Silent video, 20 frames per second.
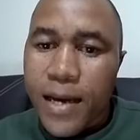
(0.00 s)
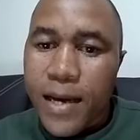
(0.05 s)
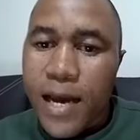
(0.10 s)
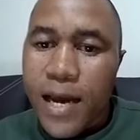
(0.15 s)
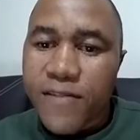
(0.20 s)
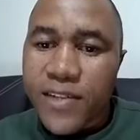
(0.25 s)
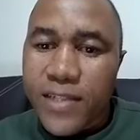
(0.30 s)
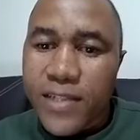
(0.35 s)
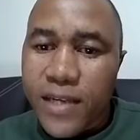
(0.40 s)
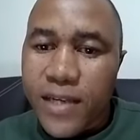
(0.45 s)

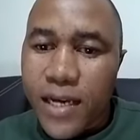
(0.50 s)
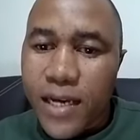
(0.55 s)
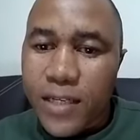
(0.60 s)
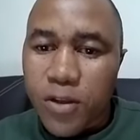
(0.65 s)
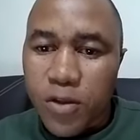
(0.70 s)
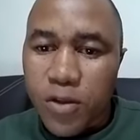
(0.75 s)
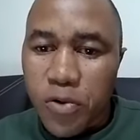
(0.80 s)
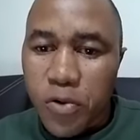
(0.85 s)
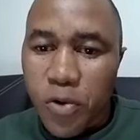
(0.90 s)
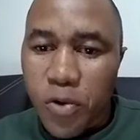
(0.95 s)

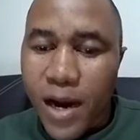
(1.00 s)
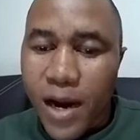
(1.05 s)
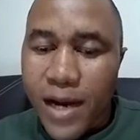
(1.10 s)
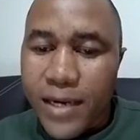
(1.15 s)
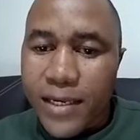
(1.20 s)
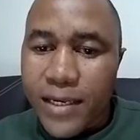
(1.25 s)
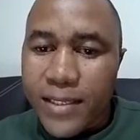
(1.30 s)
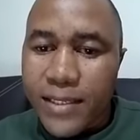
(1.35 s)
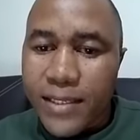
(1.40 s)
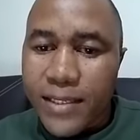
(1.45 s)
FCS, you will
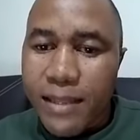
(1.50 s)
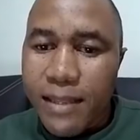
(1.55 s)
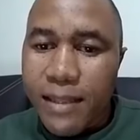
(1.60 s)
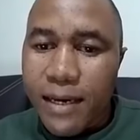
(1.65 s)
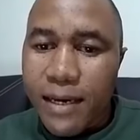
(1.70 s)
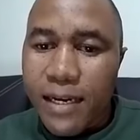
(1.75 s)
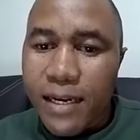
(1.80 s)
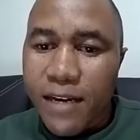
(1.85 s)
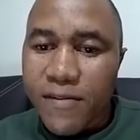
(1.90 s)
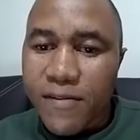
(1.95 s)
understand
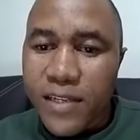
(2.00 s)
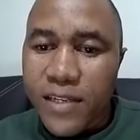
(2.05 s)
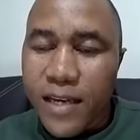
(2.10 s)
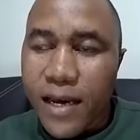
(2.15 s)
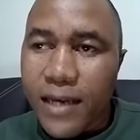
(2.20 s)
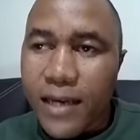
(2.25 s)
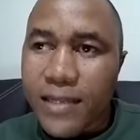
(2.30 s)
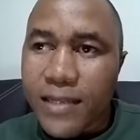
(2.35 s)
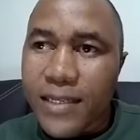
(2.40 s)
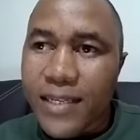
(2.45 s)
that
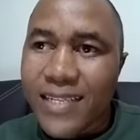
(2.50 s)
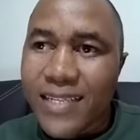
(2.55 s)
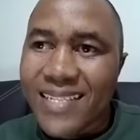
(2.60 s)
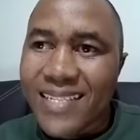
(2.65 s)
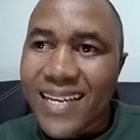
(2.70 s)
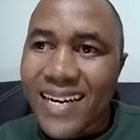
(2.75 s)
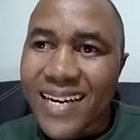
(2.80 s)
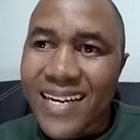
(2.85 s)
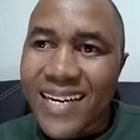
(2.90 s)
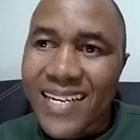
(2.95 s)
FCS is
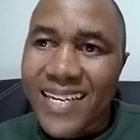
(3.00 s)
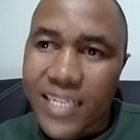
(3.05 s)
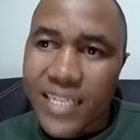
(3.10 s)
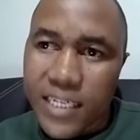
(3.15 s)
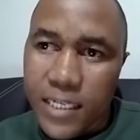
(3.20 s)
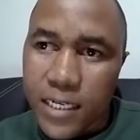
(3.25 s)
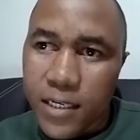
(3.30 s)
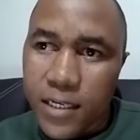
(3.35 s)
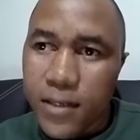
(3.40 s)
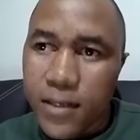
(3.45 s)
a
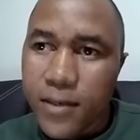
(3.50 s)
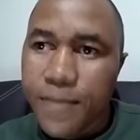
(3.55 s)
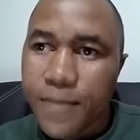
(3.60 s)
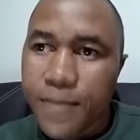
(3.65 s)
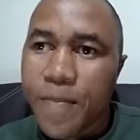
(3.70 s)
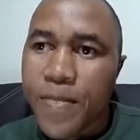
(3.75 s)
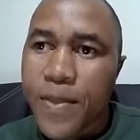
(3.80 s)
region,